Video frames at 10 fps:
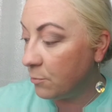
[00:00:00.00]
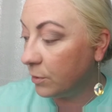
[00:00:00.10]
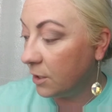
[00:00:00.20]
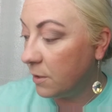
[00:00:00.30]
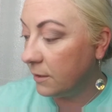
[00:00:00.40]

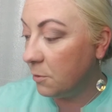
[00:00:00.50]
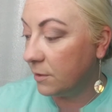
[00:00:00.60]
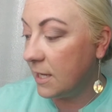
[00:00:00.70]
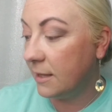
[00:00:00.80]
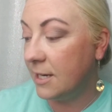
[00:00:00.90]
really quickly, one
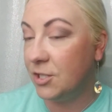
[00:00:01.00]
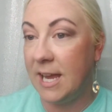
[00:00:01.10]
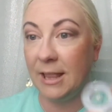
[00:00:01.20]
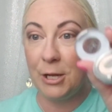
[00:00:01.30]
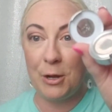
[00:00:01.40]
thing that I just
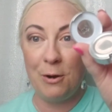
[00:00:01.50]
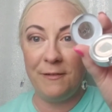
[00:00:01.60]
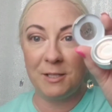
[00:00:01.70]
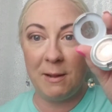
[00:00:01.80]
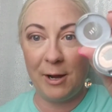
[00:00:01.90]
can't let go of
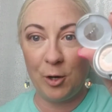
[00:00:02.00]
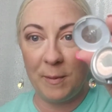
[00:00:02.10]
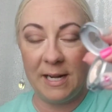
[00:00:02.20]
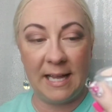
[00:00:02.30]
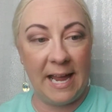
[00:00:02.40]
is my
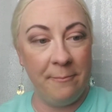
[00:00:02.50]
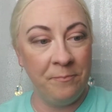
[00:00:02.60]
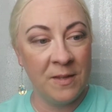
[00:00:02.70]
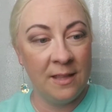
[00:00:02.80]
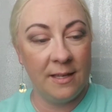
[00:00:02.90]
Urban Decay.
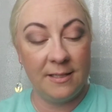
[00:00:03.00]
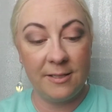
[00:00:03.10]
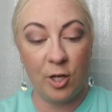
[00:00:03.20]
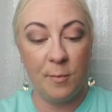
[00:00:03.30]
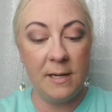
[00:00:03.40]
This is
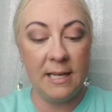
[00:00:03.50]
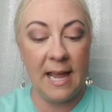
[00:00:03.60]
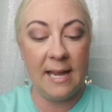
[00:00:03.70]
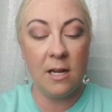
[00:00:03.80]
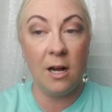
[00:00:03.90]
Urban
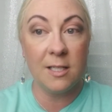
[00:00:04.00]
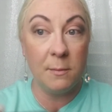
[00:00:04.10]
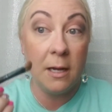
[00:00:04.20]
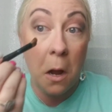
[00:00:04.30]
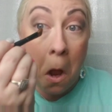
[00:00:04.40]
Decay and
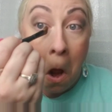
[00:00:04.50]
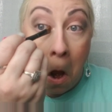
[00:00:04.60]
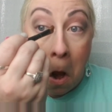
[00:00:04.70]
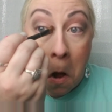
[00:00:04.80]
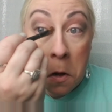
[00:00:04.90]
Cosmic.
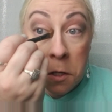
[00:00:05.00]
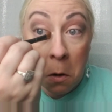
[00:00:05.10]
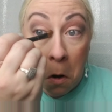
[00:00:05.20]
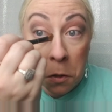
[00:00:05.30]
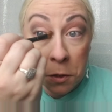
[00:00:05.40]
And so
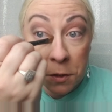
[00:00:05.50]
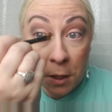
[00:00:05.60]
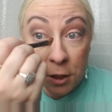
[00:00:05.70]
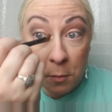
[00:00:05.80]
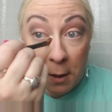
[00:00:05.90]
I'll just
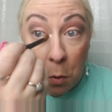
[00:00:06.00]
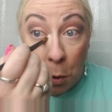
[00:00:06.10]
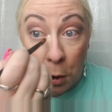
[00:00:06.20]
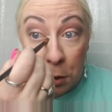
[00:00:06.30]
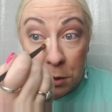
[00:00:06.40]
dust my
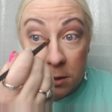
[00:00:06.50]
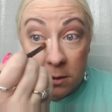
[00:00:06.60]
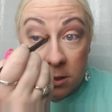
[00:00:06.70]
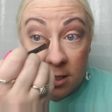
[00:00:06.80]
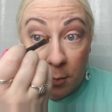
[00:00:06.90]
corners
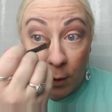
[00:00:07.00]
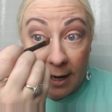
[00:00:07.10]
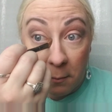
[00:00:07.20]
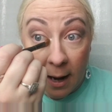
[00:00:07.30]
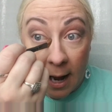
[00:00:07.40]
to
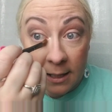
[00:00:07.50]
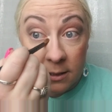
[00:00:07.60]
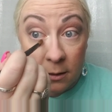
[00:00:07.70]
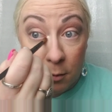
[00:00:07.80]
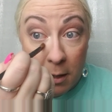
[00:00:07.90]
brighten my eyes a
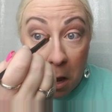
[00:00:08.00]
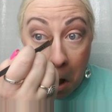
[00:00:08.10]
little bit.